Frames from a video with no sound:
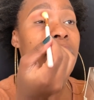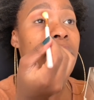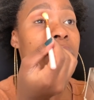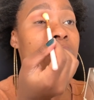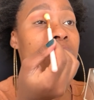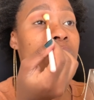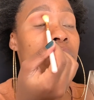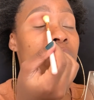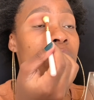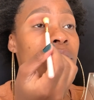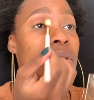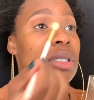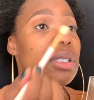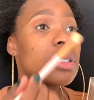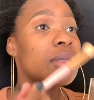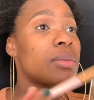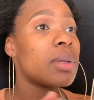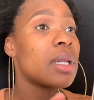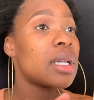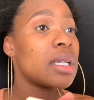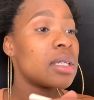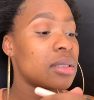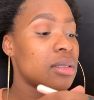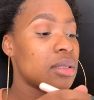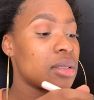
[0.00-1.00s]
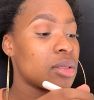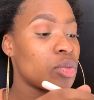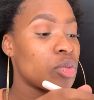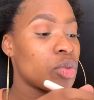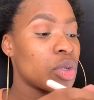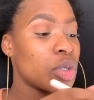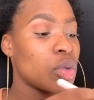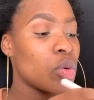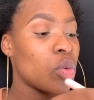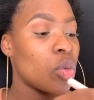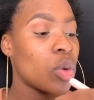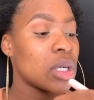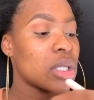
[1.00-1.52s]
So just place it where
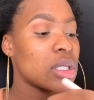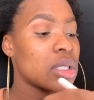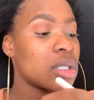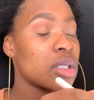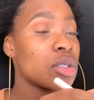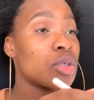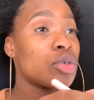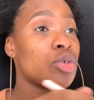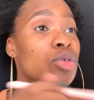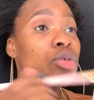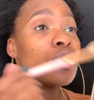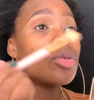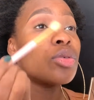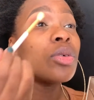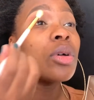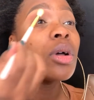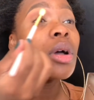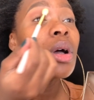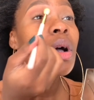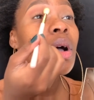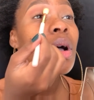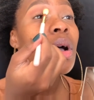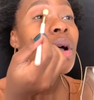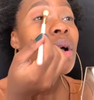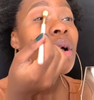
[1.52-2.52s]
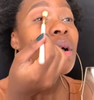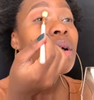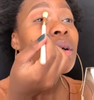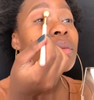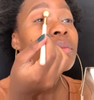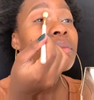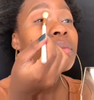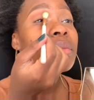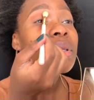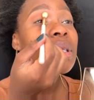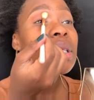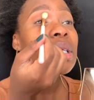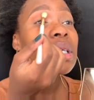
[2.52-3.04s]
you want it to
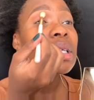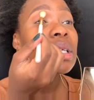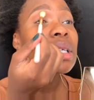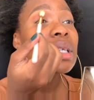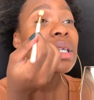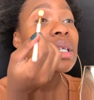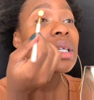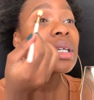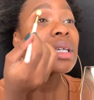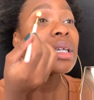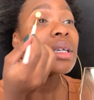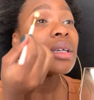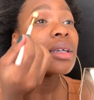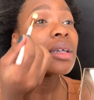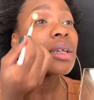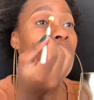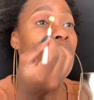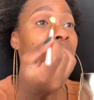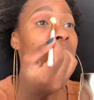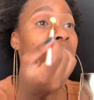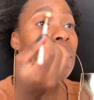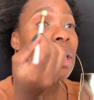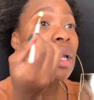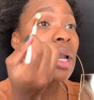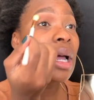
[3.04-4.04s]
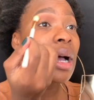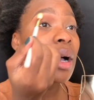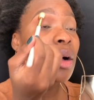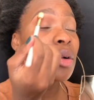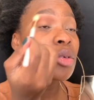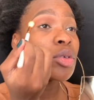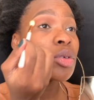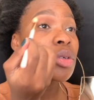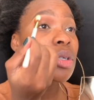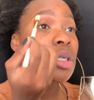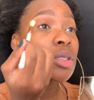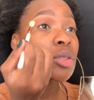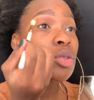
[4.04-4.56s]
be. Now
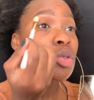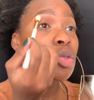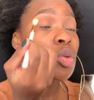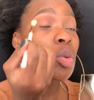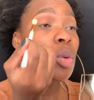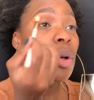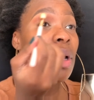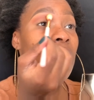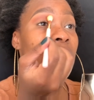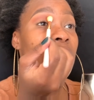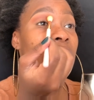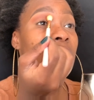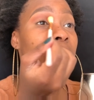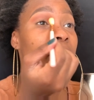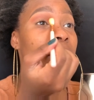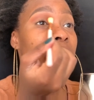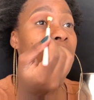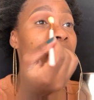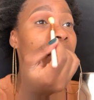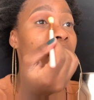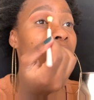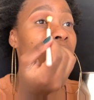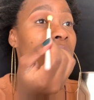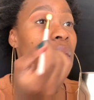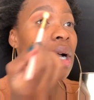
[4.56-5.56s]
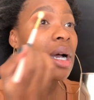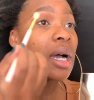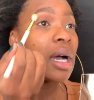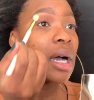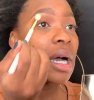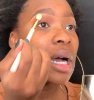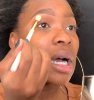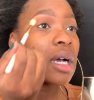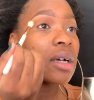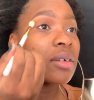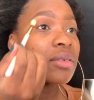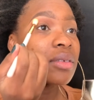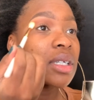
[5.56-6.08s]
you can swipe
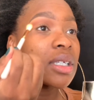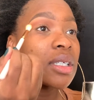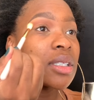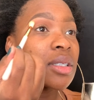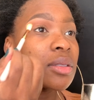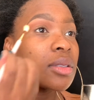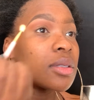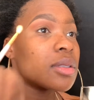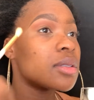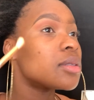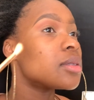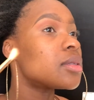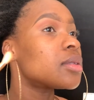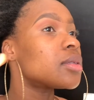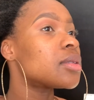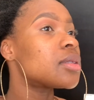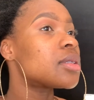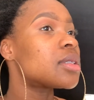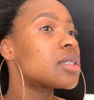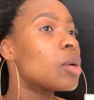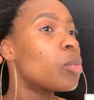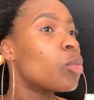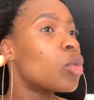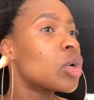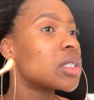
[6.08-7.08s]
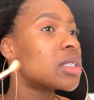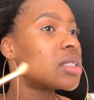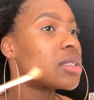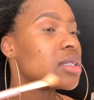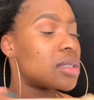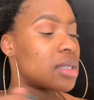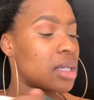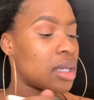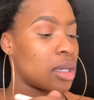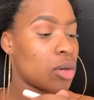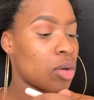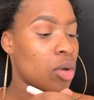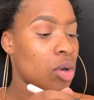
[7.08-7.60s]
after it's somewhat
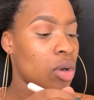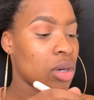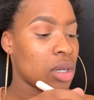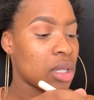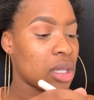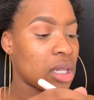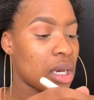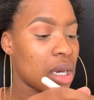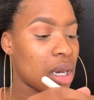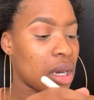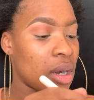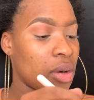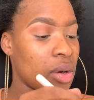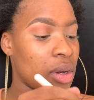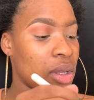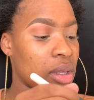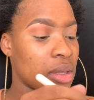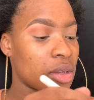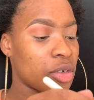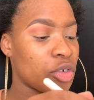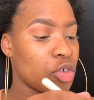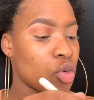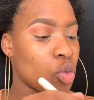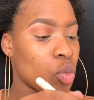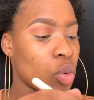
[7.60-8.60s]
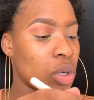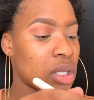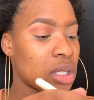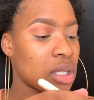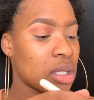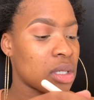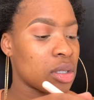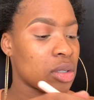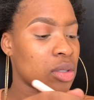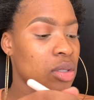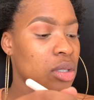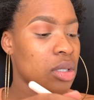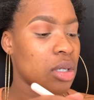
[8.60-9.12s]
set on that area that you wanted
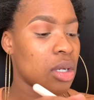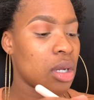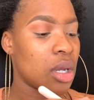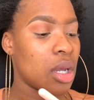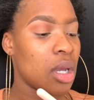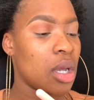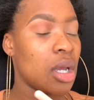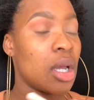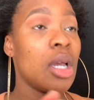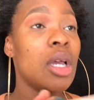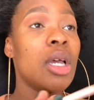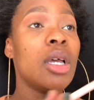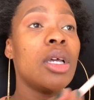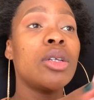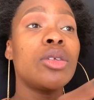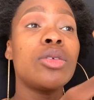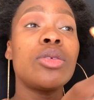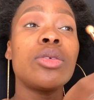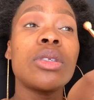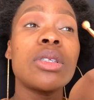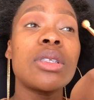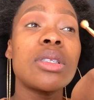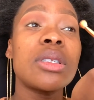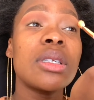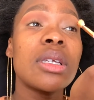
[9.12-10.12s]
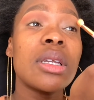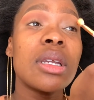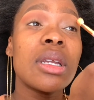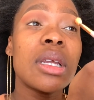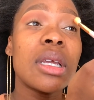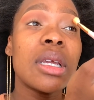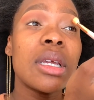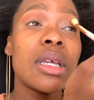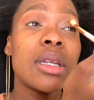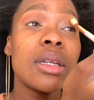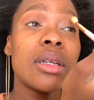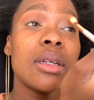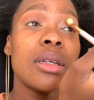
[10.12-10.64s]
it to sit
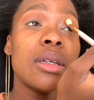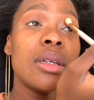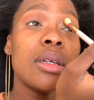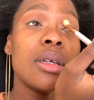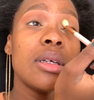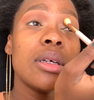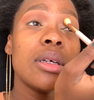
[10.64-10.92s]
in.